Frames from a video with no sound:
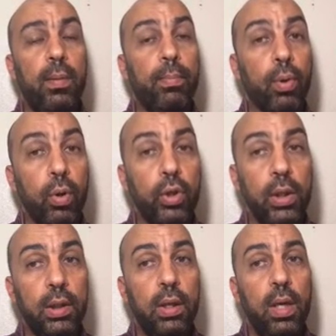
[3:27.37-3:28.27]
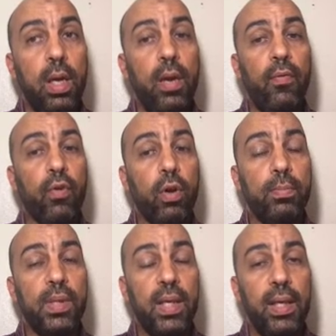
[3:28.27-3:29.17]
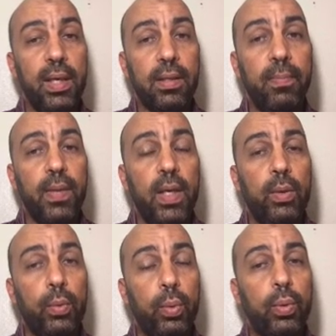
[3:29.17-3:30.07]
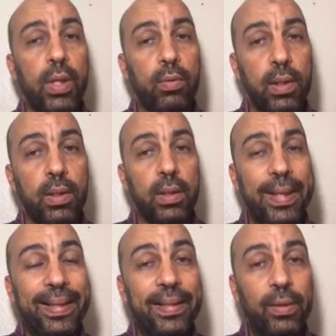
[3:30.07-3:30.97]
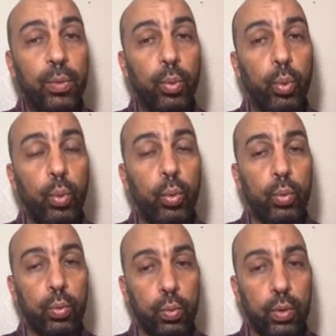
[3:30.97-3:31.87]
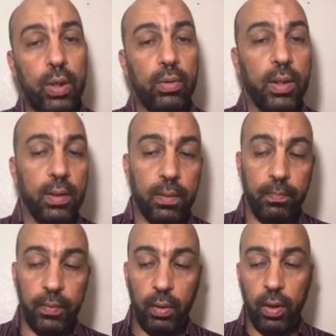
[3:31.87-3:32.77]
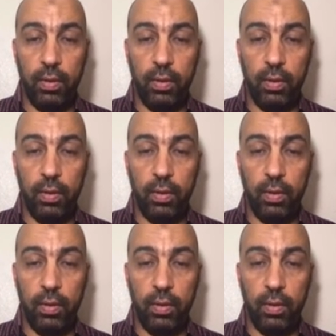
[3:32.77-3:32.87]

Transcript: project from the years 2010 to 2012.